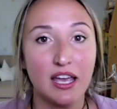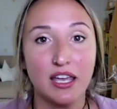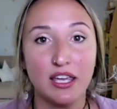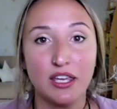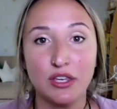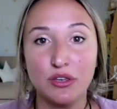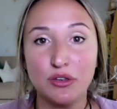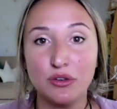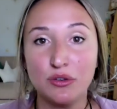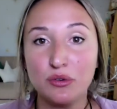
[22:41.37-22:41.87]

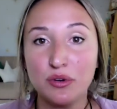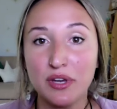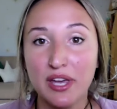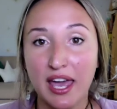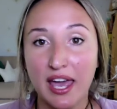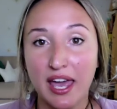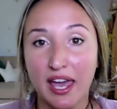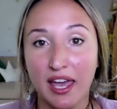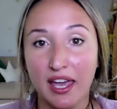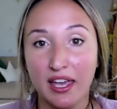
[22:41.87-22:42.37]
You
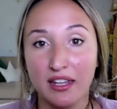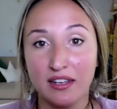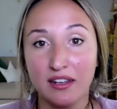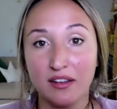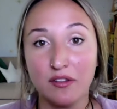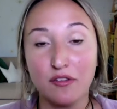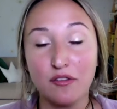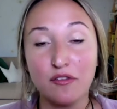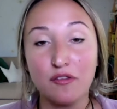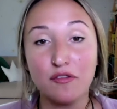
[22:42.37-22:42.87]

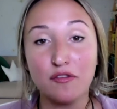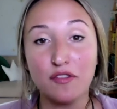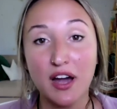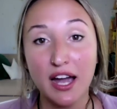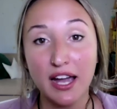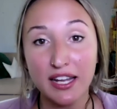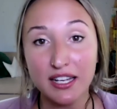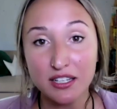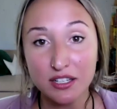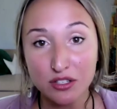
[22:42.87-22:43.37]
can
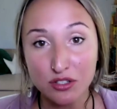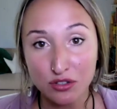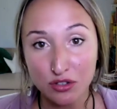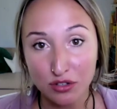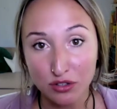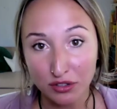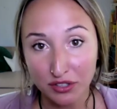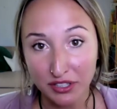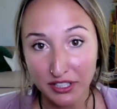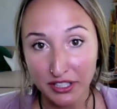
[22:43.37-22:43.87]
find a
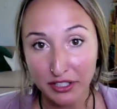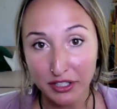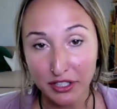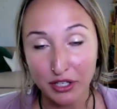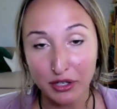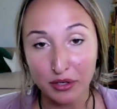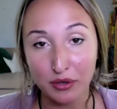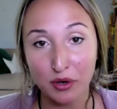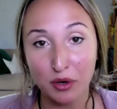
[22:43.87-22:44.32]
circle near you.